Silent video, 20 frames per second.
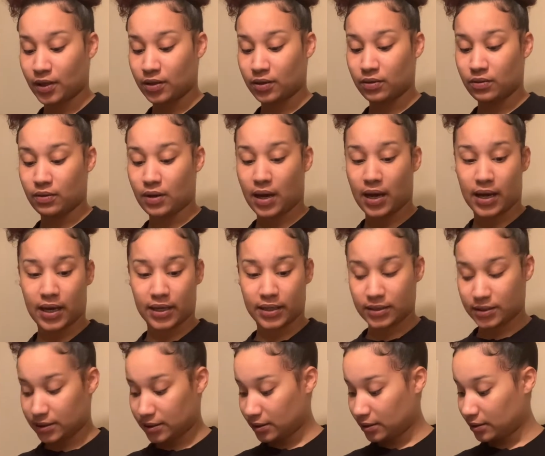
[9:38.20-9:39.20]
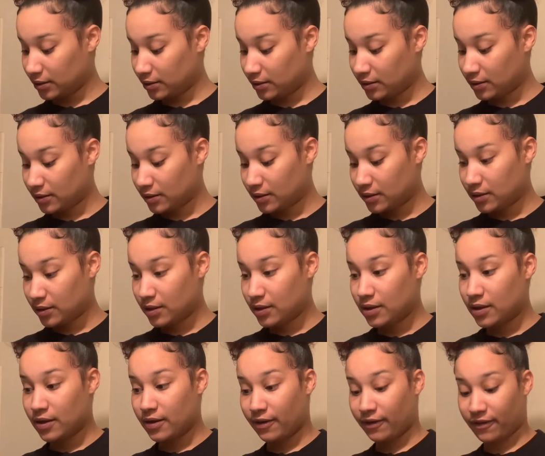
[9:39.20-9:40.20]
you guys
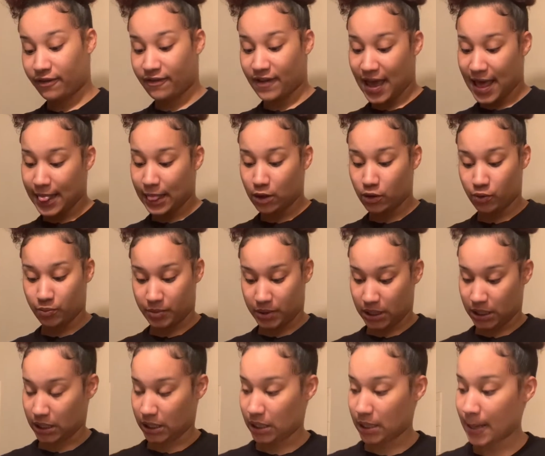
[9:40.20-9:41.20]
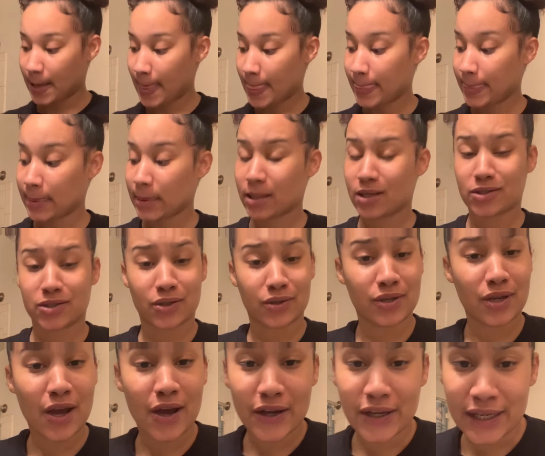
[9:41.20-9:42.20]
follow me so
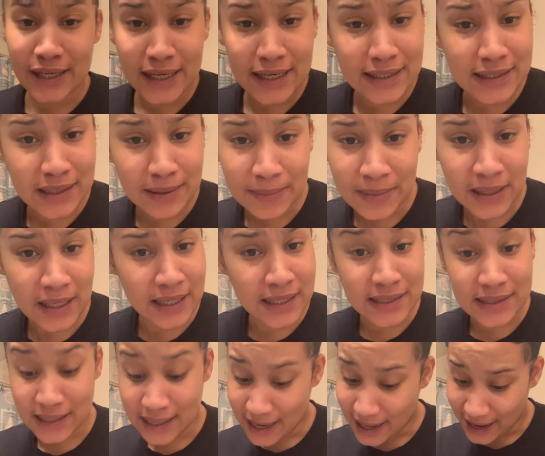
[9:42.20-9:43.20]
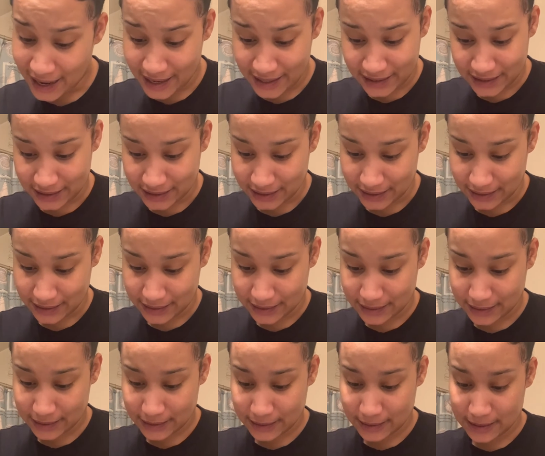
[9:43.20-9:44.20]
y'all can get some of these lashes.
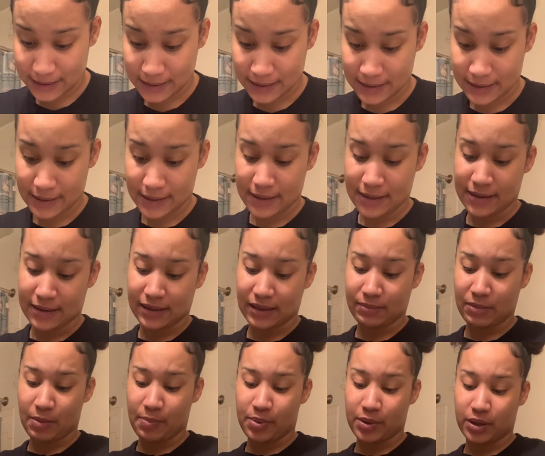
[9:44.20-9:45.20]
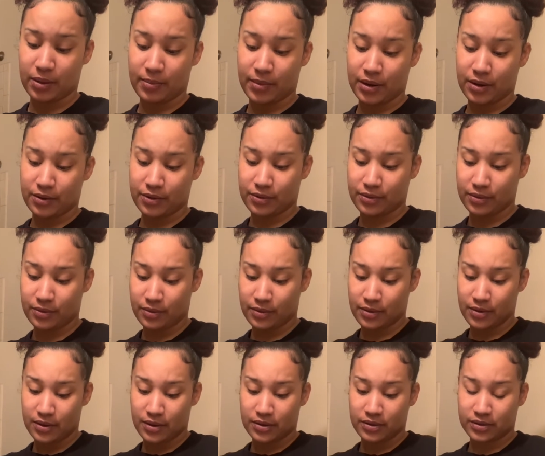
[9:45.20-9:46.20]
And I'm gonna put them on
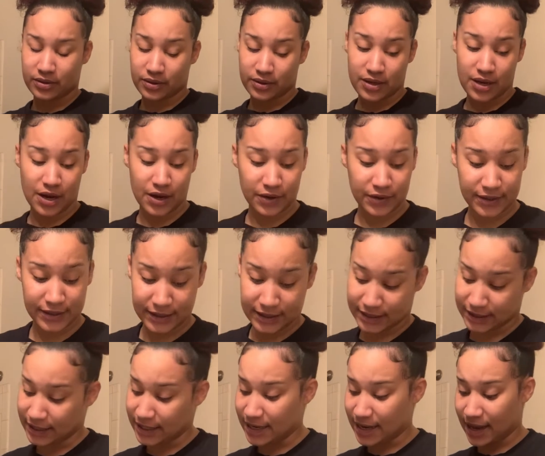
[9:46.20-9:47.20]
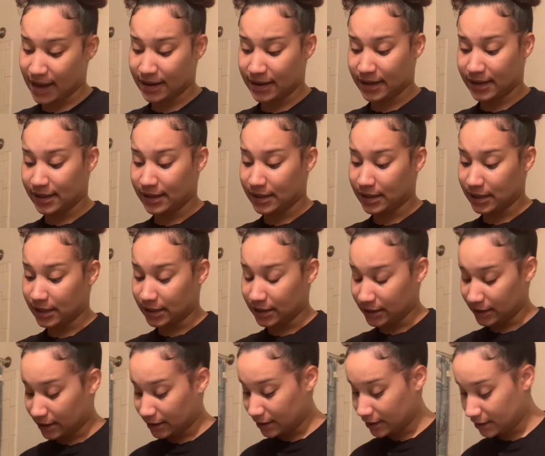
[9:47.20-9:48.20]
so y'all can see how they look.
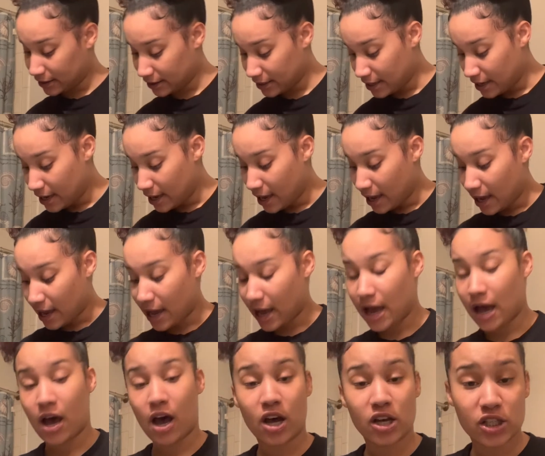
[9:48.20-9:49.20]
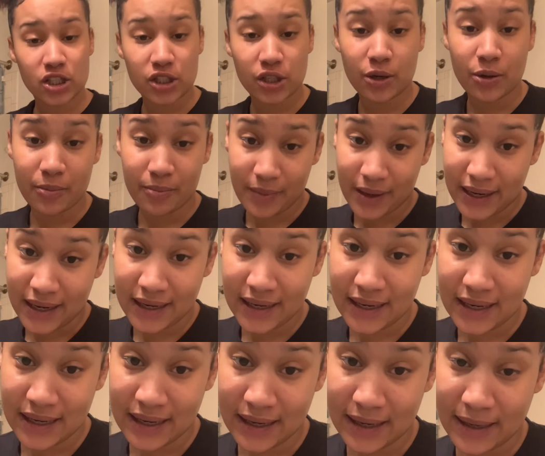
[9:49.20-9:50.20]
I also make